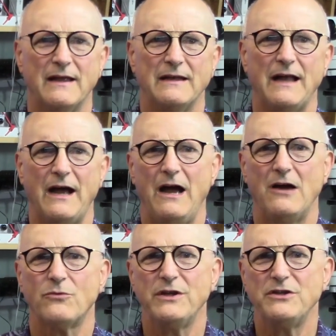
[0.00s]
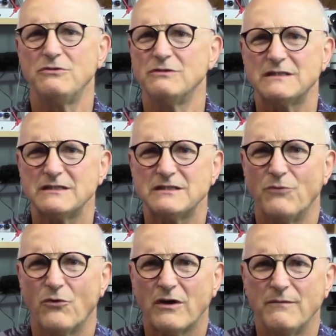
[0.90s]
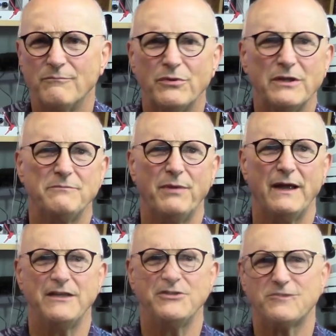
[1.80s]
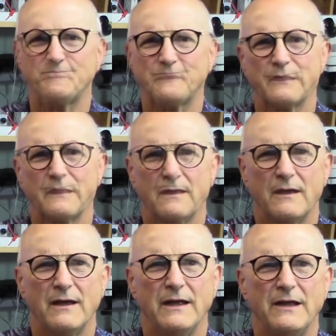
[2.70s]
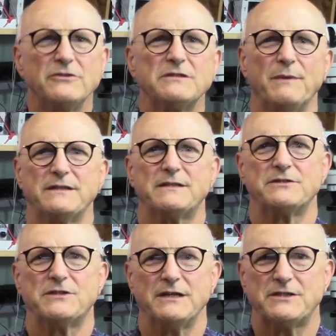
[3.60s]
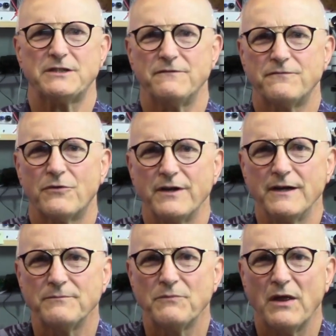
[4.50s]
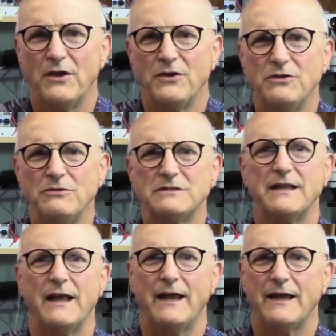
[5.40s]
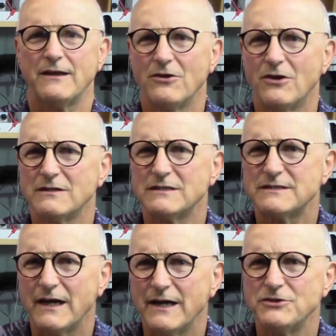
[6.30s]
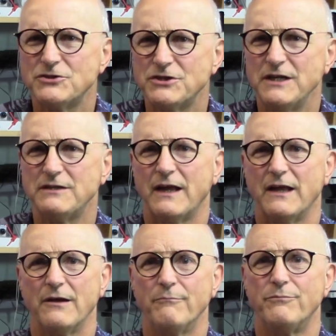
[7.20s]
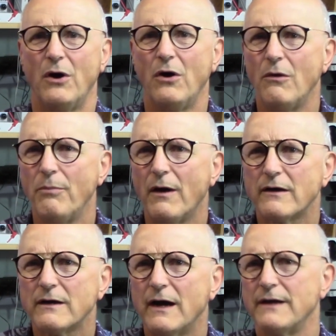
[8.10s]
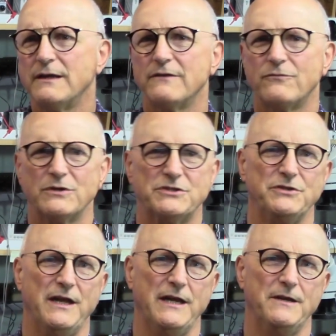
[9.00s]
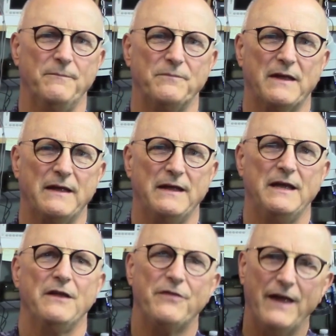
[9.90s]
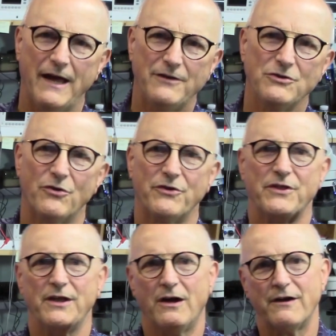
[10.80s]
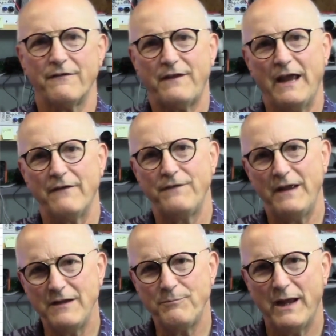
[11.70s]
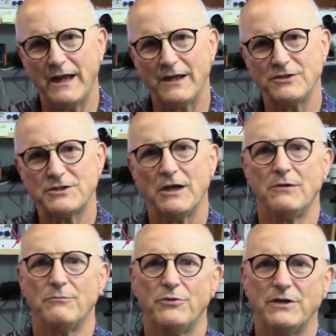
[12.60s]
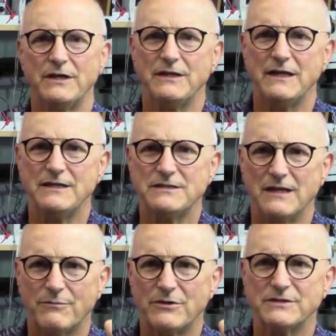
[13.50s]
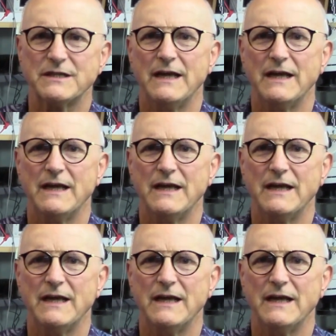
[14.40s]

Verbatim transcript: Now, how do we use this more complete page? Here's my suggestion for you. Use the analog design sheet to get a ballpark idea of what you need. Then go to the R F Cafe page, put in these numbers,